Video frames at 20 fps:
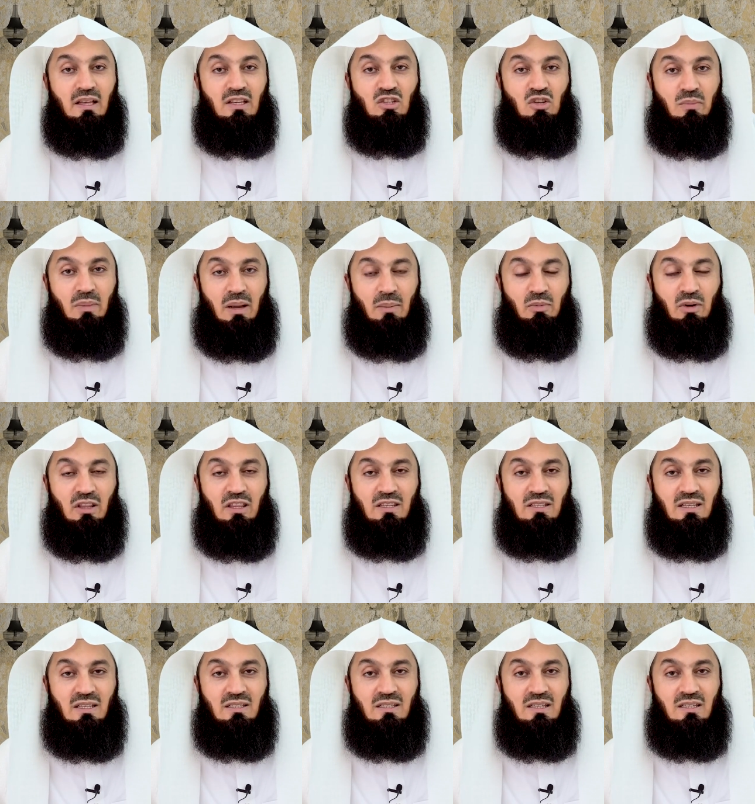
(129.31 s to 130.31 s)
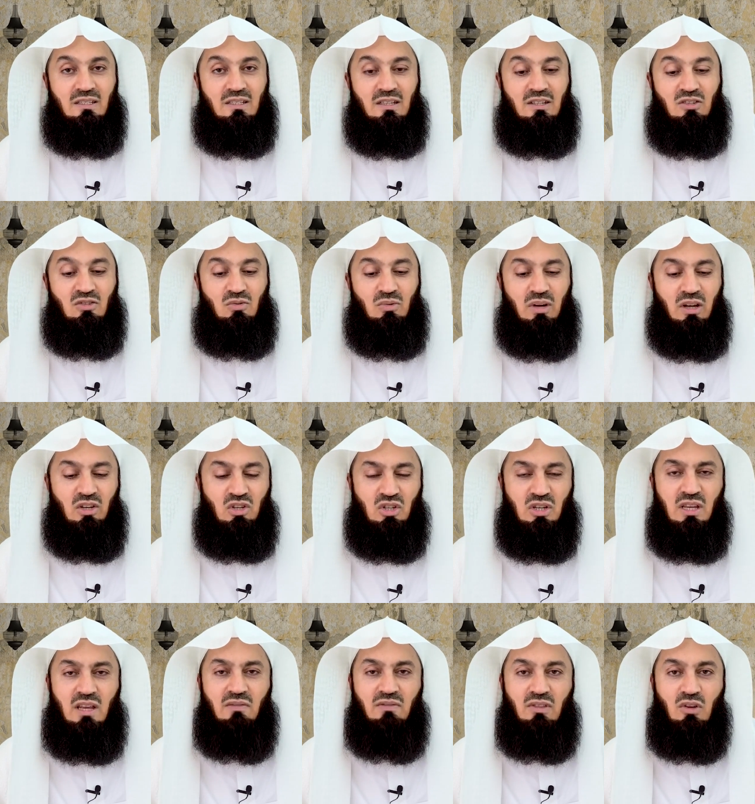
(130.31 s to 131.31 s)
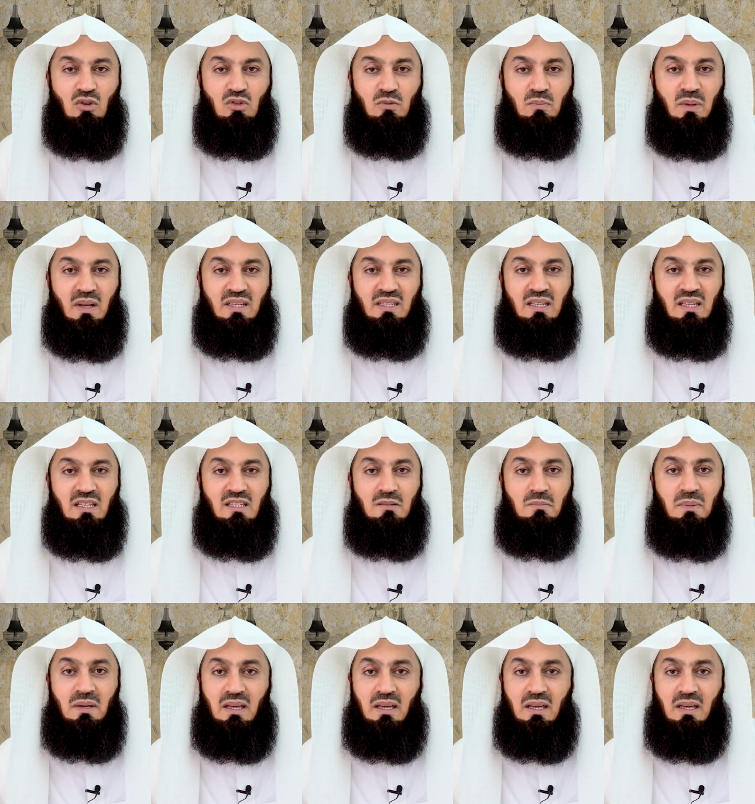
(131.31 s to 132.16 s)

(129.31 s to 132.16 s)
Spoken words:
So my brothers and sisters, to achieve those blessings,